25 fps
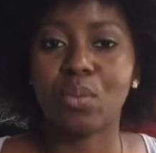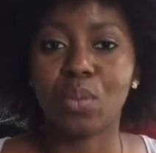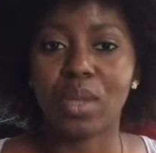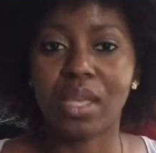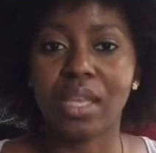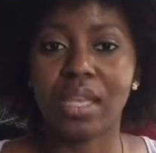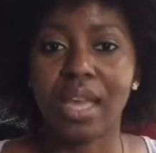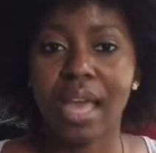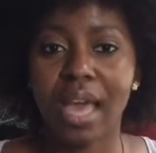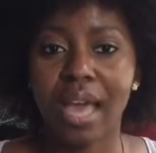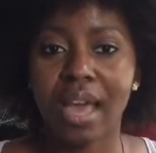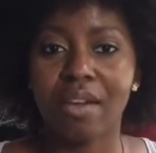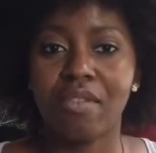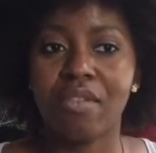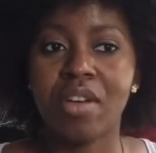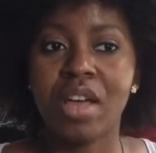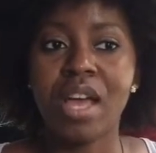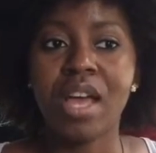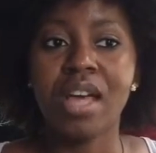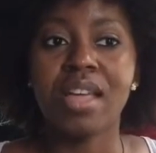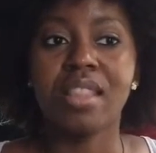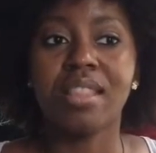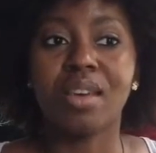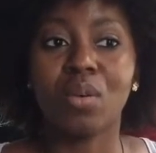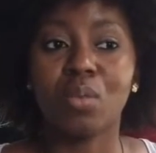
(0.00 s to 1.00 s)
we have
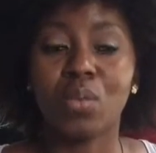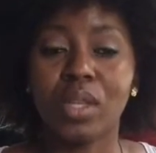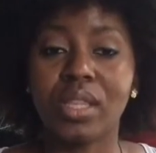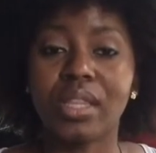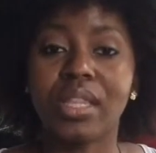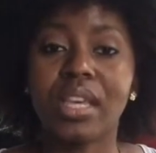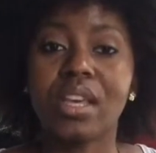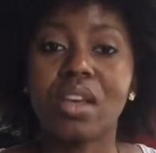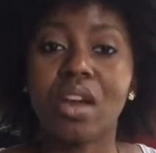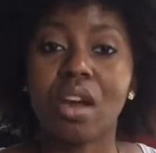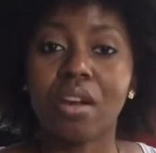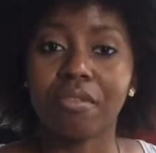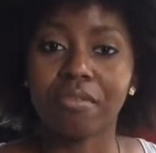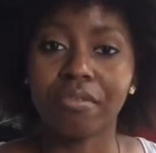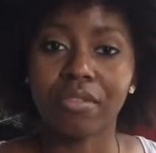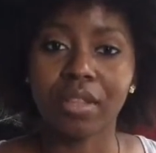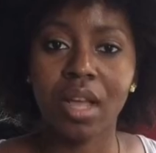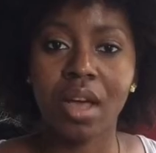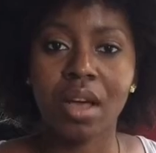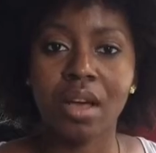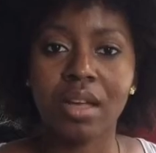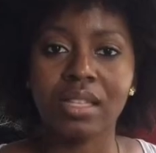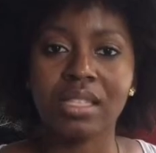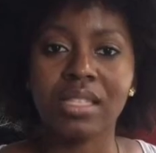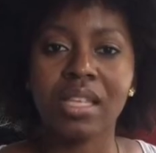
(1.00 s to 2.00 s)
that we think are
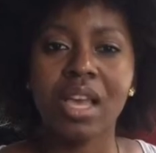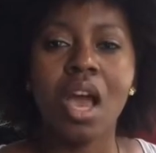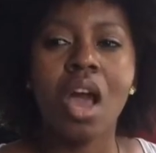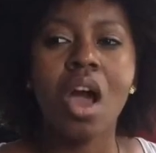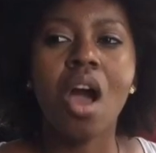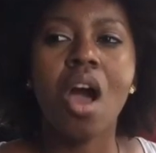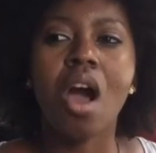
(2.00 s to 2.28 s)
flaws